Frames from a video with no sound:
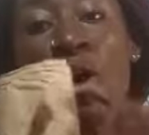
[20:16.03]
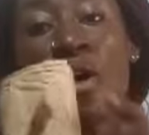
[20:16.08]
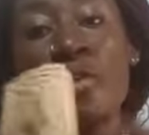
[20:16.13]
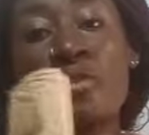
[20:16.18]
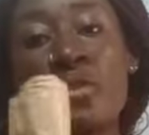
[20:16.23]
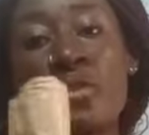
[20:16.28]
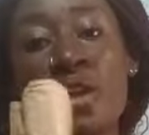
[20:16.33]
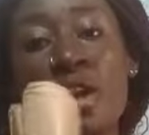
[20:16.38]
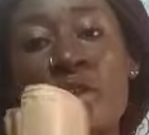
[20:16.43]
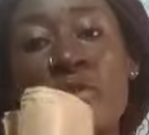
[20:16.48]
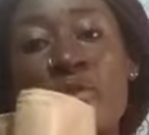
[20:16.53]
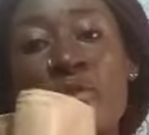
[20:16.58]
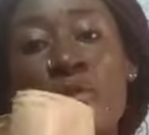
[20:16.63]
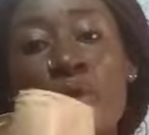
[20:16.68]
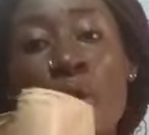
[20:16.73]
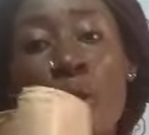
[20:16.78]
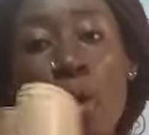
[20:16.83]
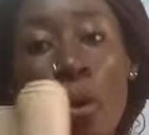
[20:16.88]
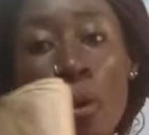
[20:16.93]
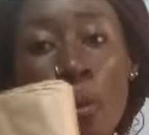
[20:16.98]
of a
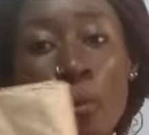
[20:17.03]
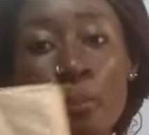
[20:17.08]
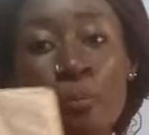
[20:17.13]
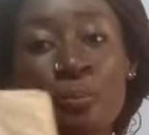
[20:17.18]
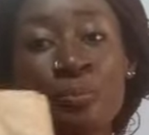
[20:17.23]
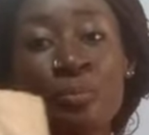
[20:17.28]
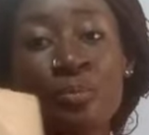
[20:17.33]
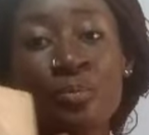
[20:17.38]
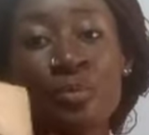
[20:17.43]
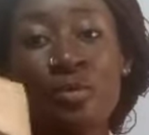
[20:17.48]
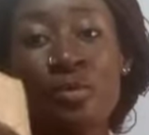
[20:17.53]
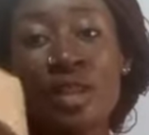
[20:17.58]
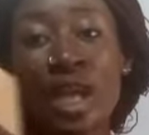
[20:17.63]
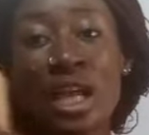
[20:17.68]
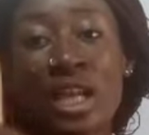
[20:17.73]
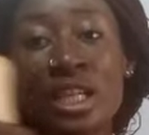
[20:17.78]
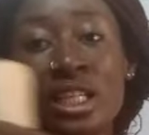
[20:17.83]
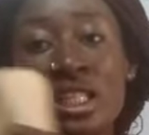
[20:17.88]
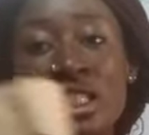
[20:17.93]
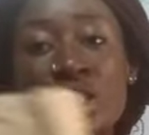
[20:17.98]
roll.
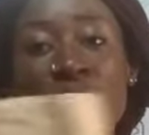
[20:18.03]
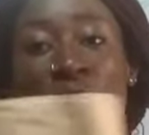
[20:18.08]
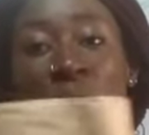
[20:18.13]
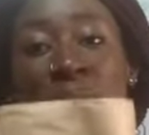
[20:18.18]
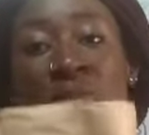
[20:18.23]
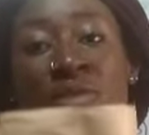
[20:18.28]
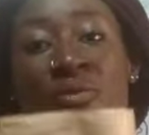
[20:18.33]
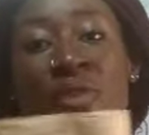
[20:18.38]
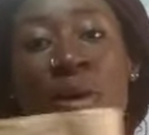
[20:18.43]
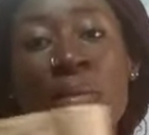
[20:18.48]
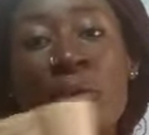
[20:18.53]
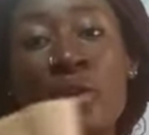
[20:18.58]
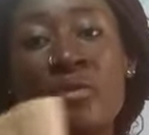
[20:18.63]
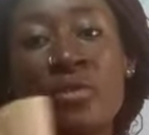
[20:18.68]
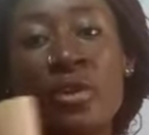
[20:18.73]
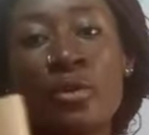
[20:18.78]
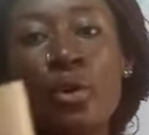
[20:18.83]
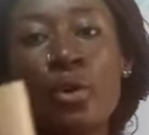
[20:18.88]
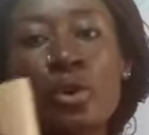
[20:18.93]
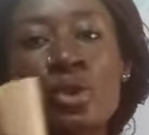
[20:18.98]
It comes in form of
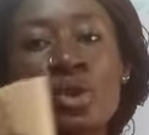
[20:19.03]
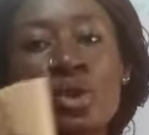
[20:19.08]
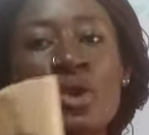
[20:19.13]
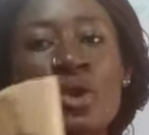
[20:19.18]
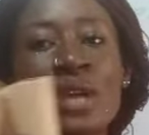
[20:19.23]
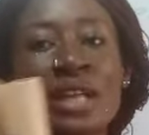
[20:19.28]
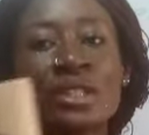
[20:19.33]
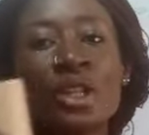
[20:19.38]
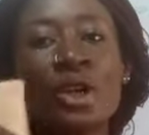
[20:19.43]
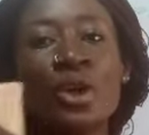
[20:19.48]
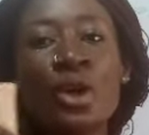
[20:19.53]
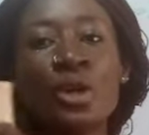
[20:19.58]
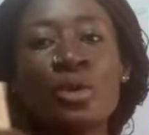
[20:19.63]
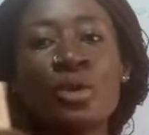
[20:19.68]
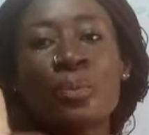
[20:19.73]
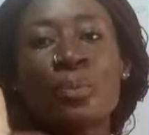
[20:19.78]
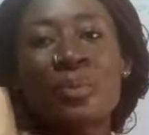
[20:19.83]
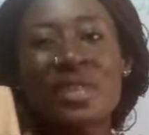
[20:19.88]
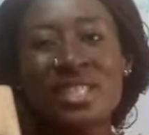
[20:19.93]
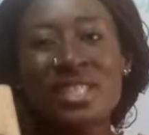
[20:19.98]
a roll, so you are not going
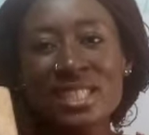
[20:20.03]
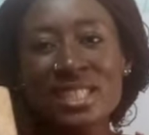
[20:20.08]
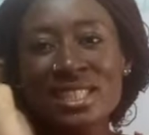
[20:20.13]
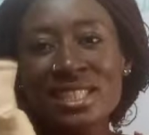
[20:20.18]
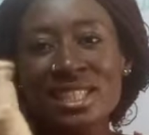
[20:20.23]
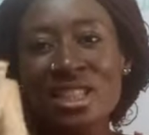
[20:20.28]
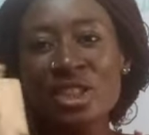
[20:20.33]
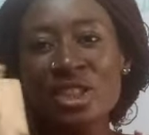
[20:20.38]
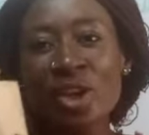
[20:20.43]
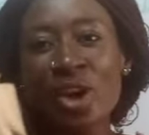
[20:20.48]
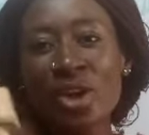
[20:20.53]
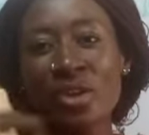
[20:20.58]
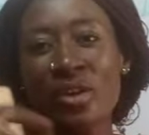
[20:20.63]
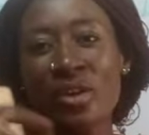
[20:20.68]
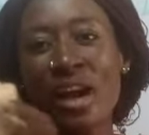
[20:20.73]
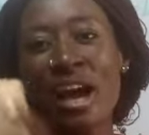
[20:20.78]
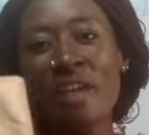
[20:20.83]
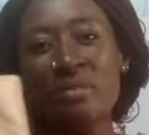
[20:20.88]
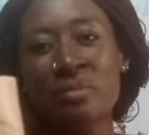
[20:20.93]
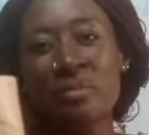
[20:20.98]
to pieces it, or you
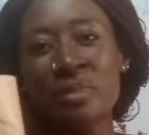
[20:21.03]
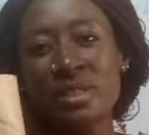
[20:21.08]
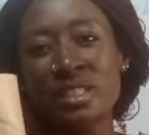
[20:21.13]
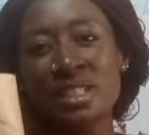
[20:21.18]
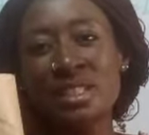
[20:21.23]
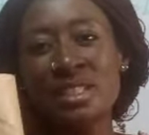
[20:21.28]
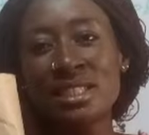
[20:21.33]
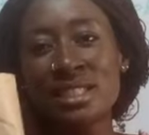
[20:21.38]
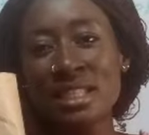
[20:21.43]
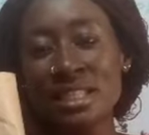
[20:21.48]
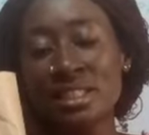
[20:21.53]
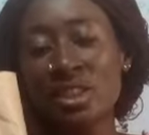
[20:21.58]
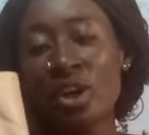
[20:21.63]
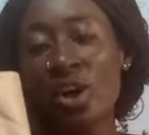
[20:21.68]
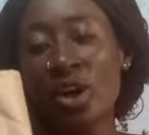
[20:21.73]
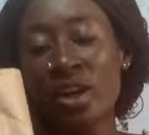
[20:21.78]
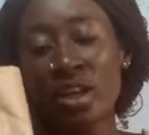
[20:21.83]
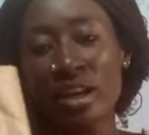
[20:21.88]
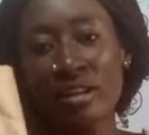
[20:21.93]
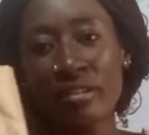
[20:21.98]
have pieces laying
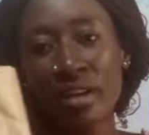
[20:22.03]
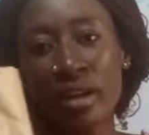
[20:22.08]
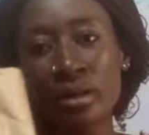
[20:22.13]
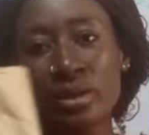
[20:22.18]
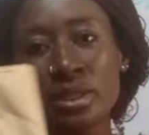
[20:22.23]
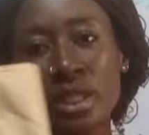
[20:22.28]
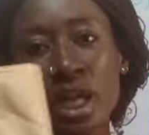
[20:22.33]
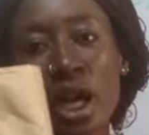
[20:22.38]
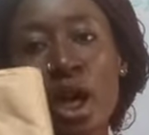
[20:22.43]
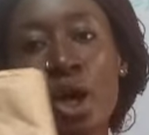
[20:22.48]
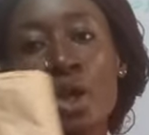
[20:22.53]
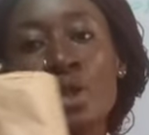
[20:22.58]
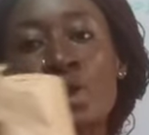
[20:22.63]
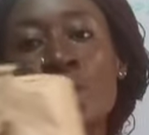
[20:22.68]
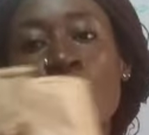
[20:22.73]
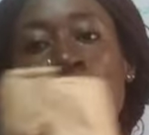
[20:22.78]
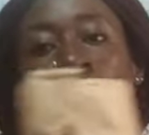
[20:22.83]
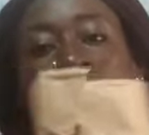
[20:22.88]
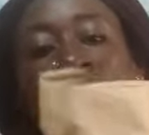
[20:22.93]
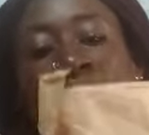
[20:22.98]
all around. So
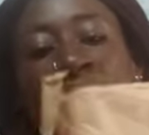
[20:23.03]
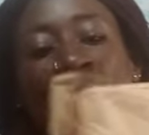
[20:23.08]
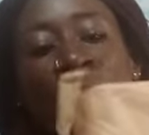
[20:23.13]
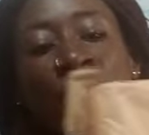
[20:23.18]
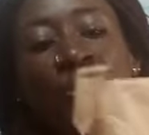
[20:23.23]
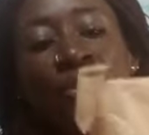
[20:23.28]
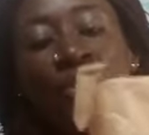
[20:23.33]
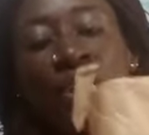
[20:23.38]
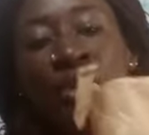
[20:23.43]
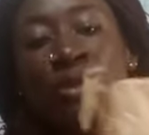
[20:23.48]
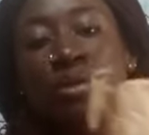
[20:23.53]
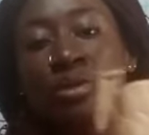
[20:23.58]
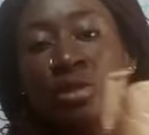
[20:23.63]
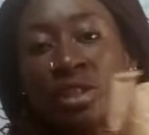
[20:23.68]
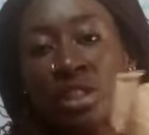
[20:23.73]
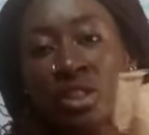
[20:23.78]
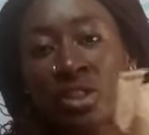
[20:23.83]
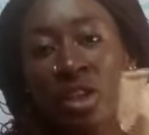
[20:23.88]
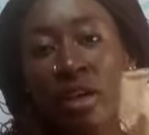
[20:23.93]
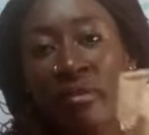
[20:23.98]
now for you to
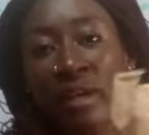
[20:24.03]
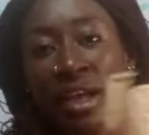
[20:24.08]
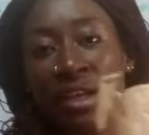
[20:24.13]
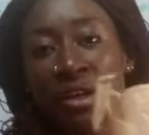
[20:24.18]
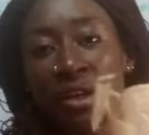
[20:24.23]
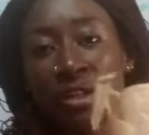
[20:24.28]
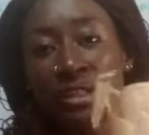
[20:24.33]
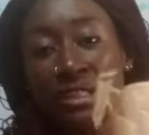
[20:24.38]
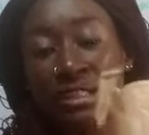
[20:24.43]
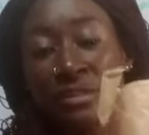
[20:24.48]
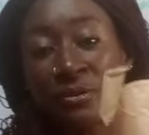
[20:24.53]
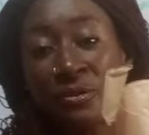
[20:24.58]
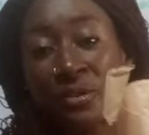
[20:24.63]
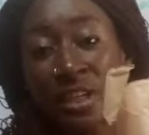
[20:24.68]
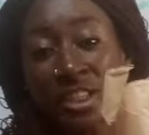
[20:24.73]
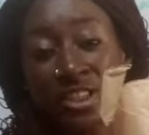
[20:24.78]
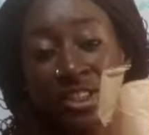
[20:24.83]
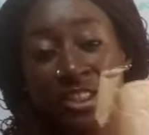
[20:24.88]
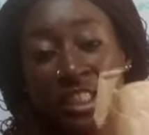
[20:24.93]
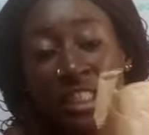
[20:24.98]
discover your
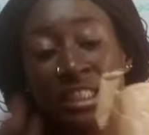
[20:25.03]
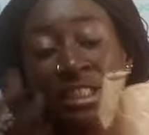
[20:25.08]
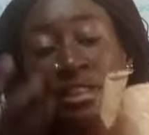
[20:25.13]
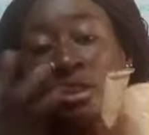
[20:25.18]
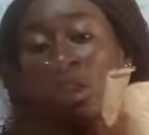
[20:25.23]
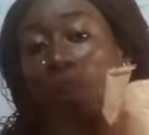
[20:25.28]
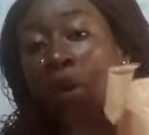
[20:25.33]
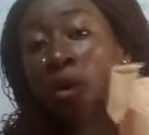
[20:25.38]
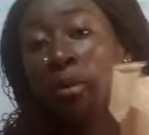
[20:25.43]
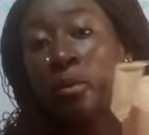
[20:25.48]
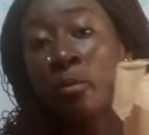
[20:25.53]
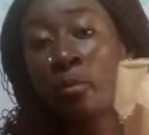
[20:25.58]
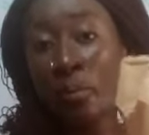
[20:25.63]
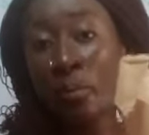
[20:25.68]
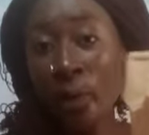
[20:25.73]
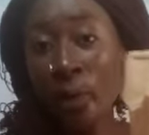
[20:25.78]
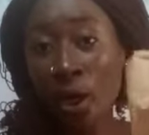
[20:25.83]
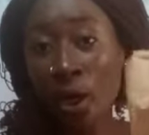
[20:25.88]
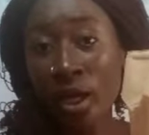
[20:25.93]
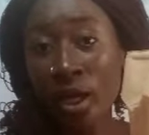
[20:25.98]
differentiate your
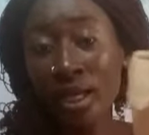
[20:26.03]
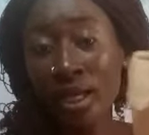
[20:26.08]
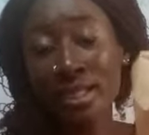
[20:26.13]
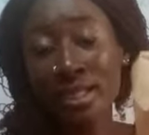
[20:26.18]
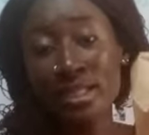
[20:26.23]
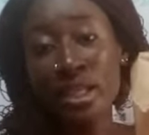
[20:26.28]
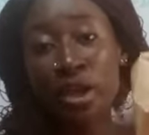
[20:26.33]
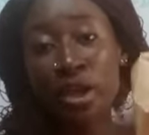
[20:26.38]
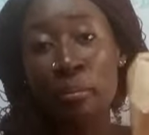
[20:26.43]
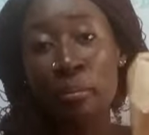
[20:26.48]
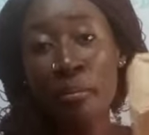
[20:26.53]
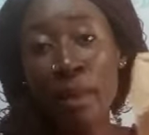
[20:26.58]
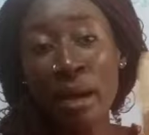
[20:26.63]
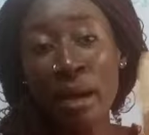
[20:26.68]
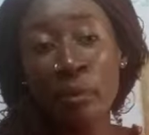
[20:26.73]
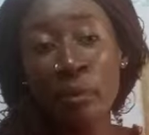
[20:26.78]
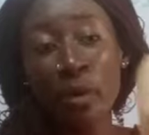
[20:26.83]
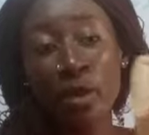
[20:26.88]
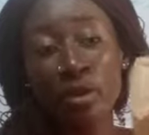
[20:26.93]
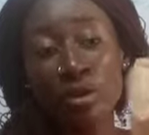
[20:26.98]
block, let's say your
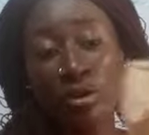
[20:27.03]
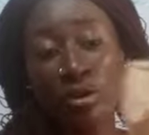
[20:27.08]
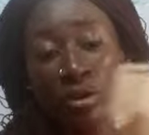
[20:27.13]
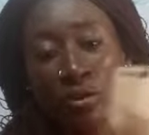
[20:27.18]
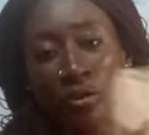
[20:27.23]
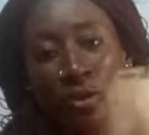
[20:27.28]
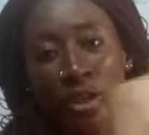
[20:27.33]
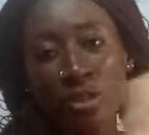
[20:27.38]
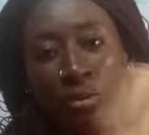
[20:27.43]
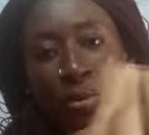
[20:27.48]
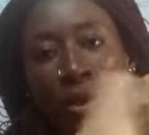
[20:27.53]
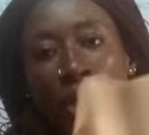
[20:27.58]
back block to your front